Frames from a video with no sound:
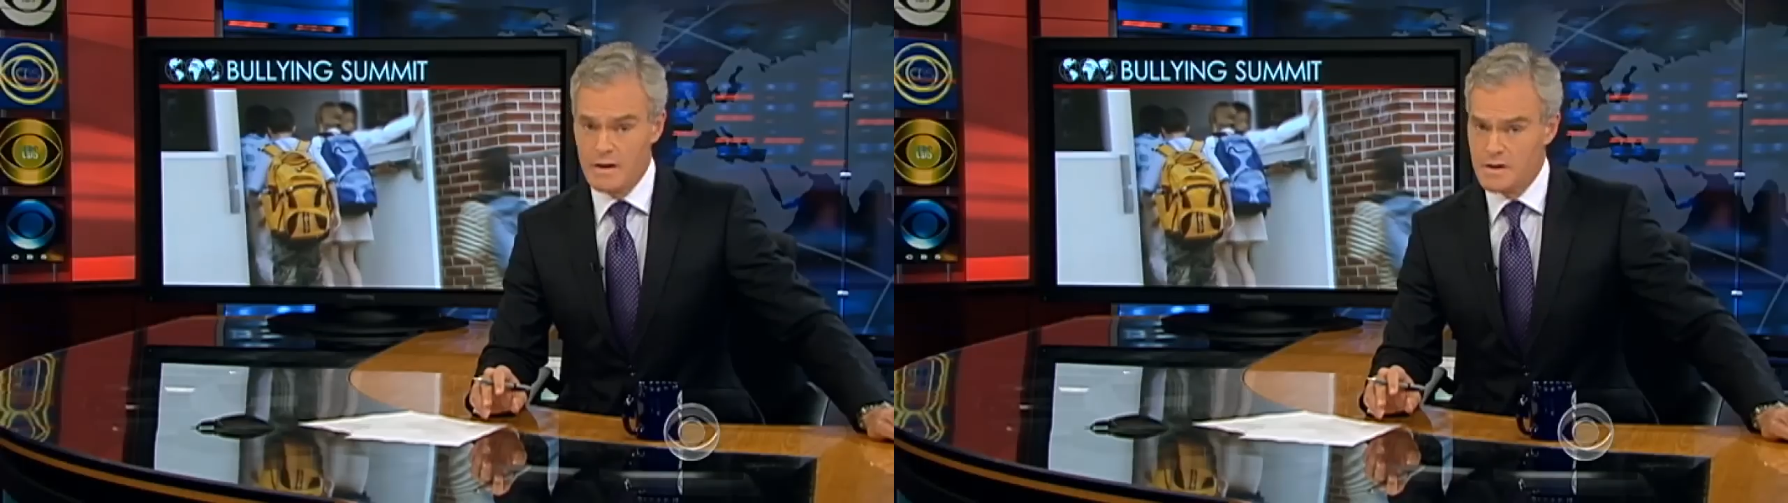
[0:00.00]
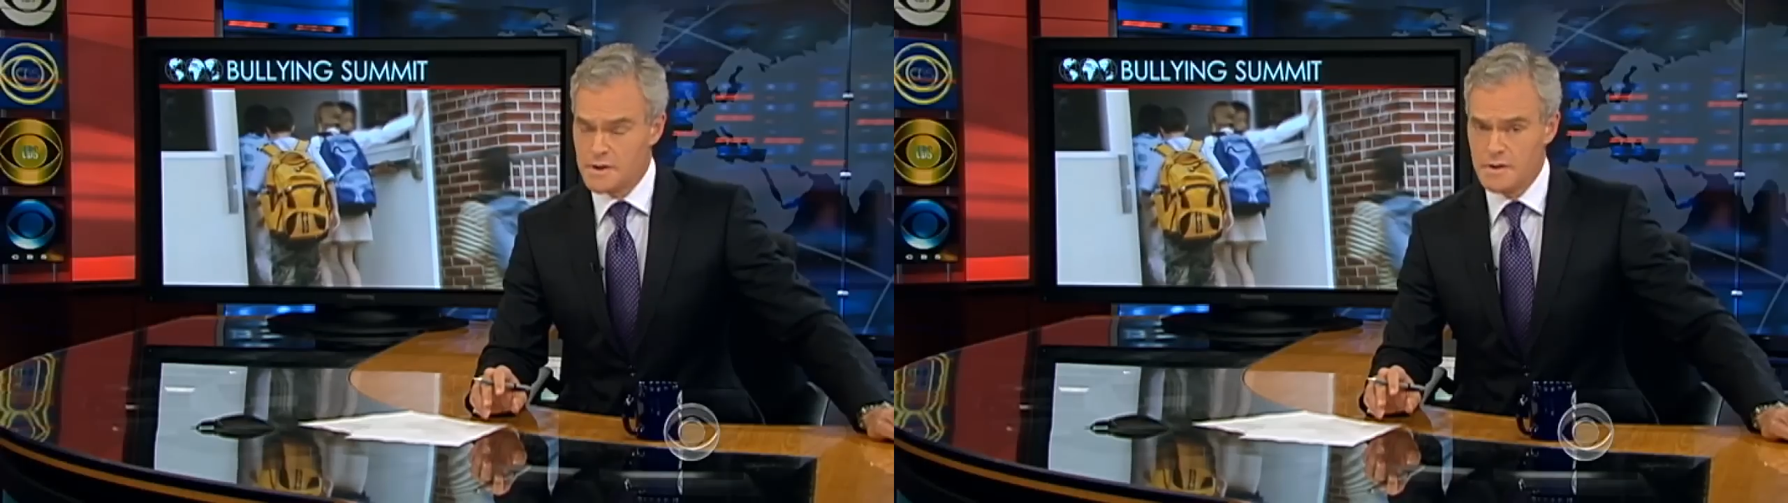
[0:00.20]

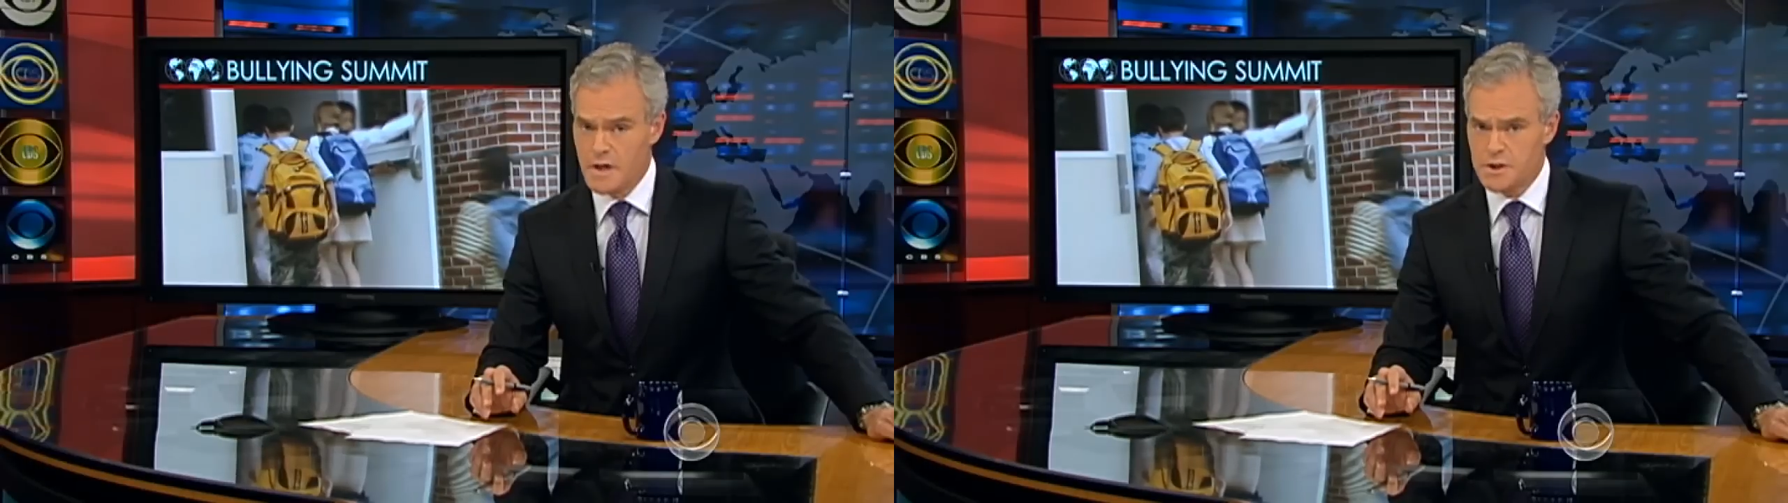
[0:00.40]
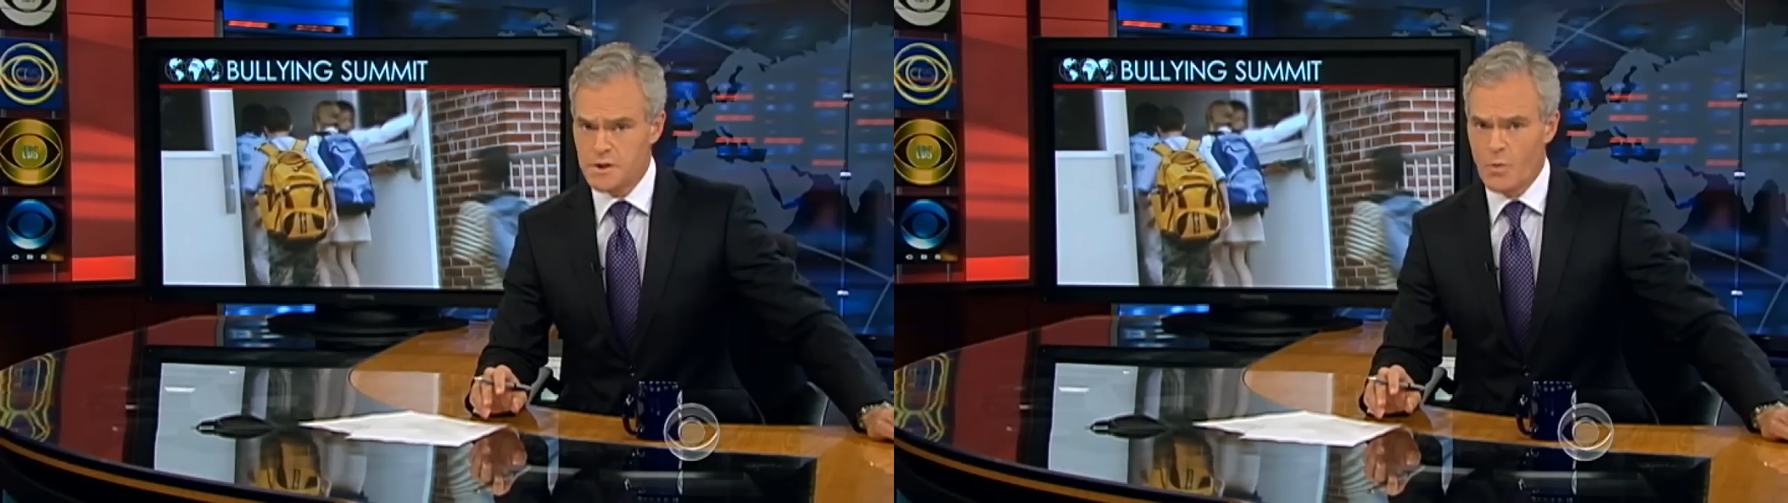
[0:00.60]
It's a
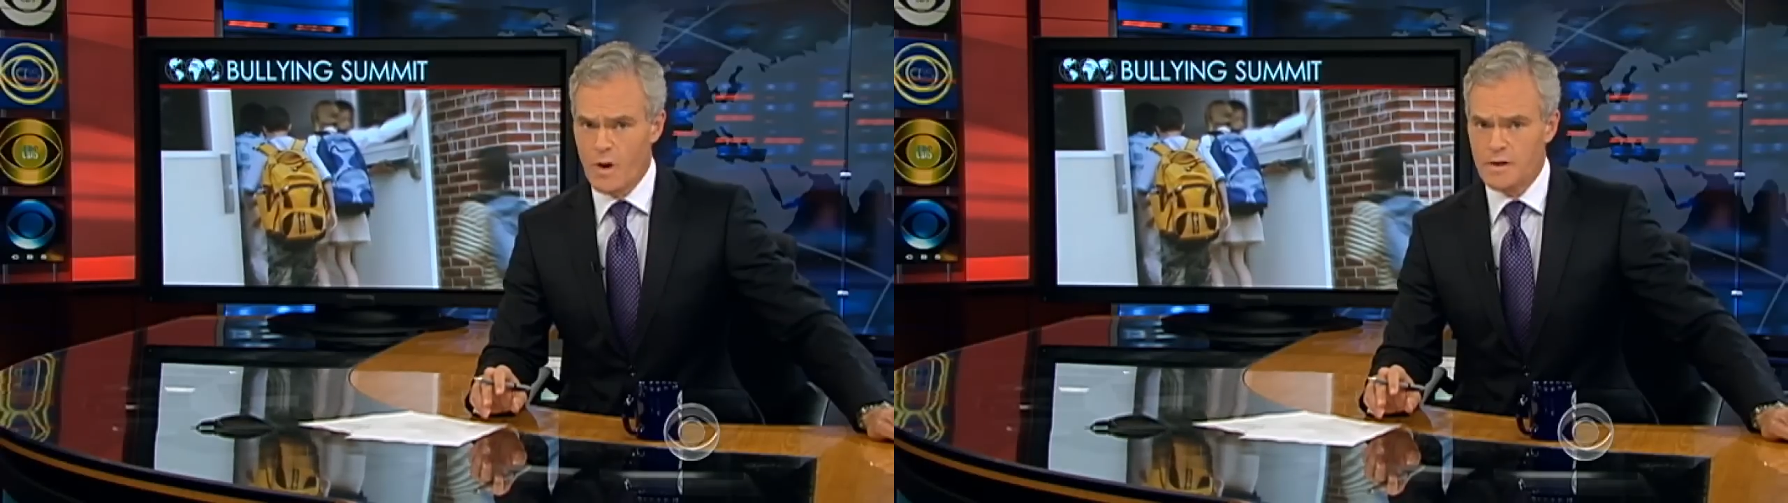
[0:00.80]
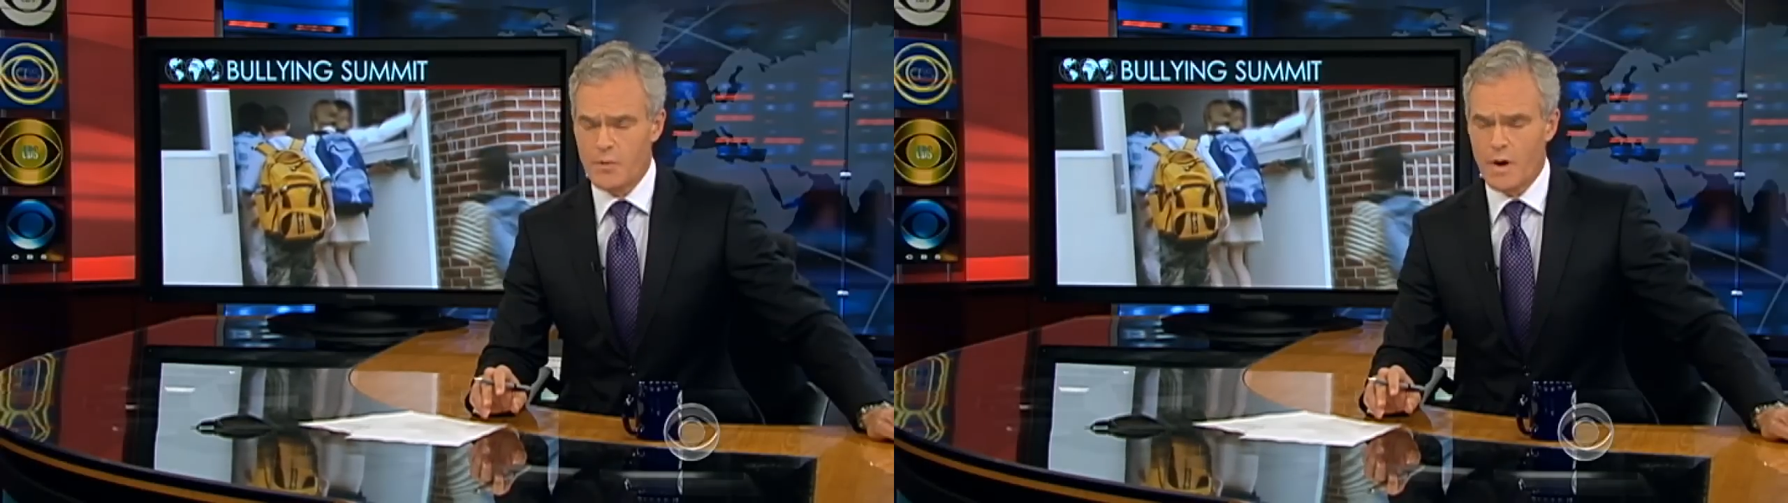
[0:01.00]

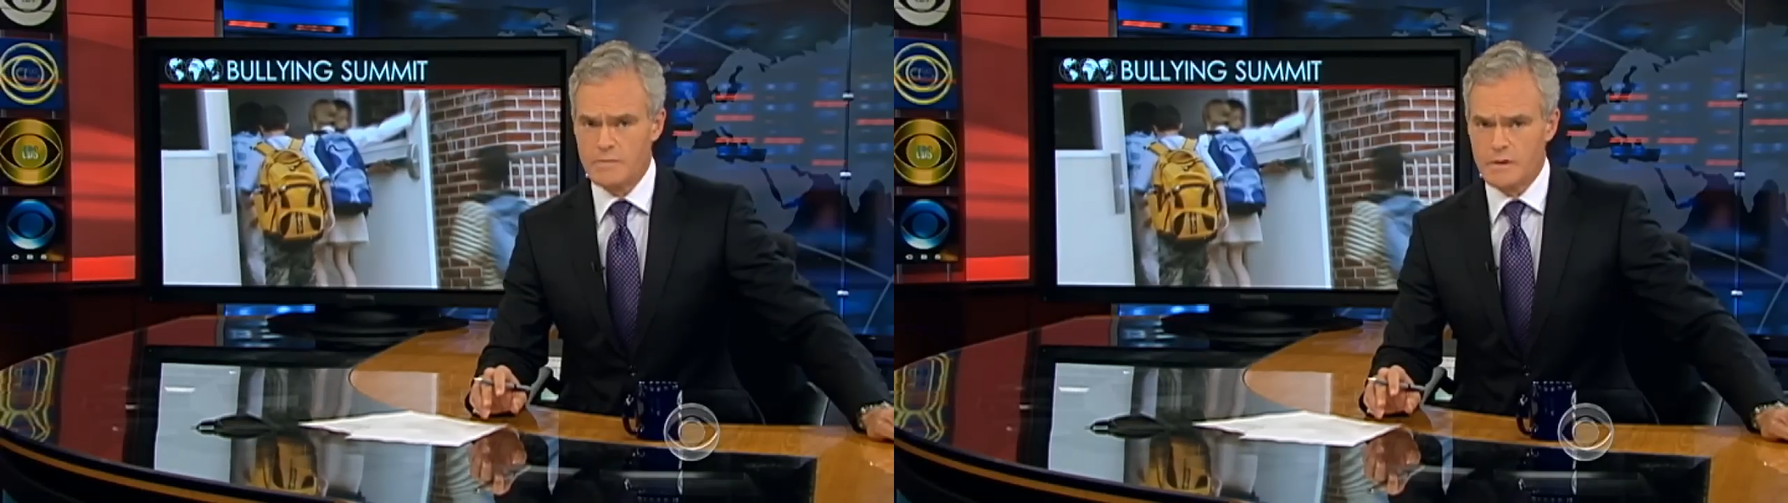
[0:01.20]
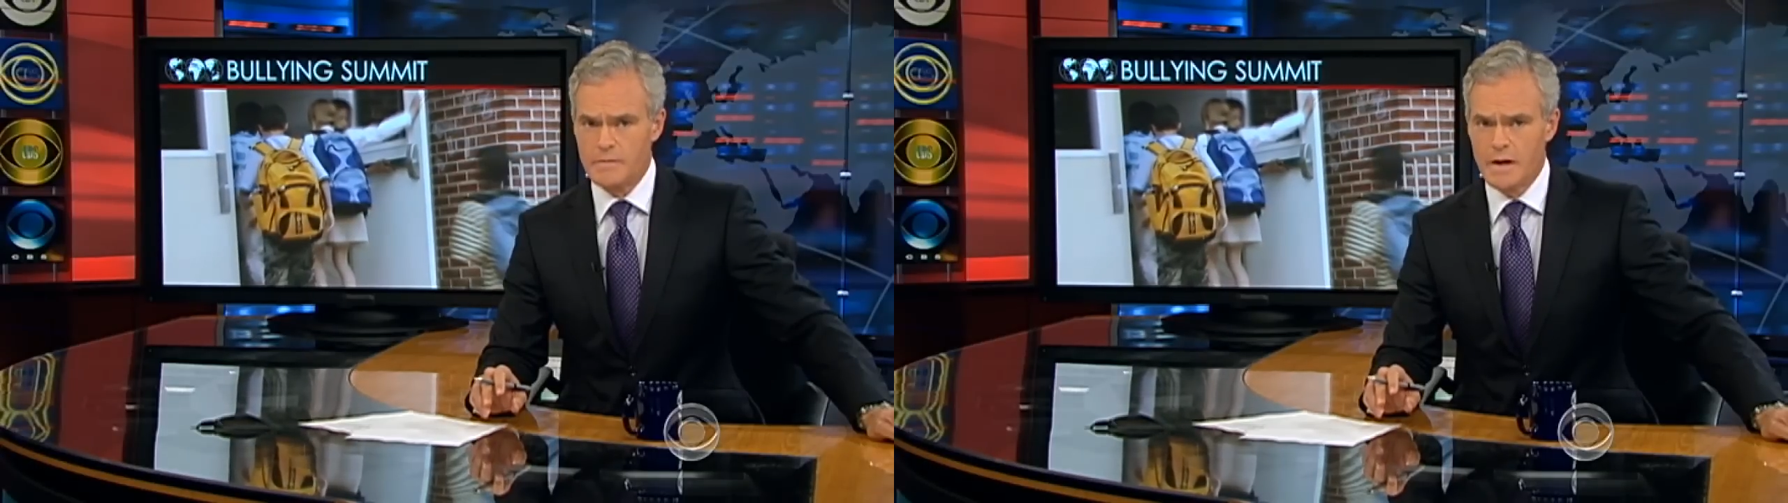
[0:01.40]
nationwide
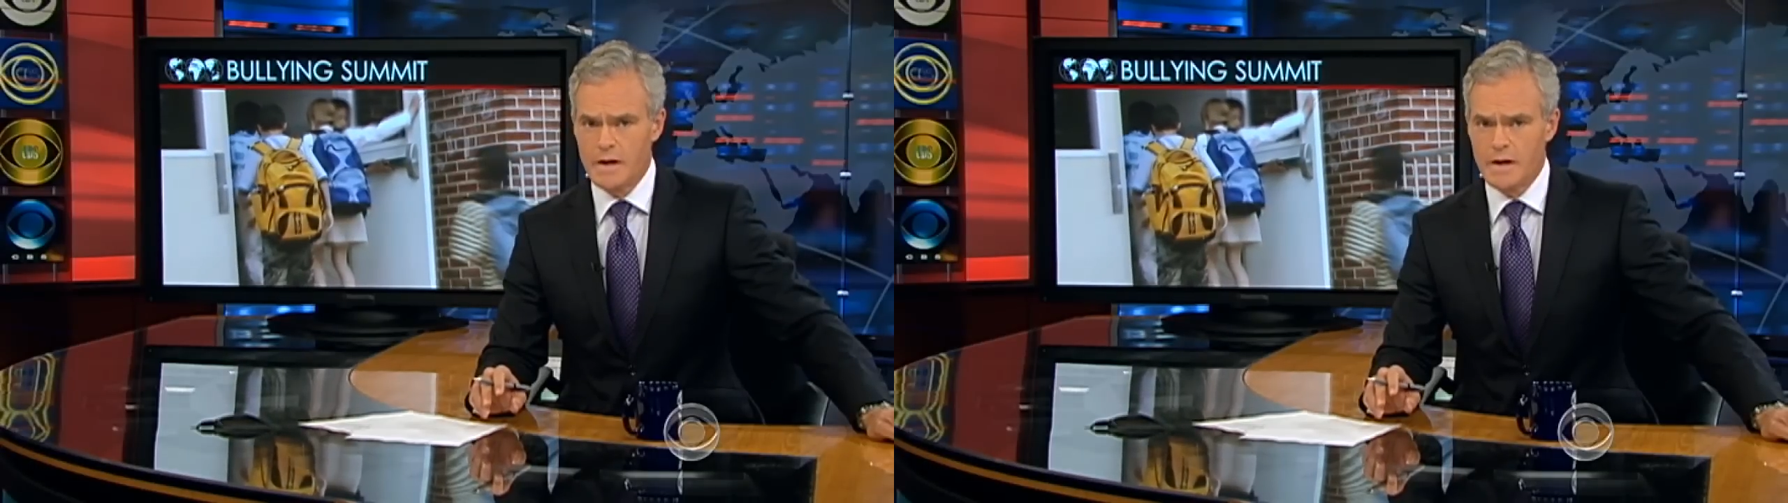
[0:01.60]
problem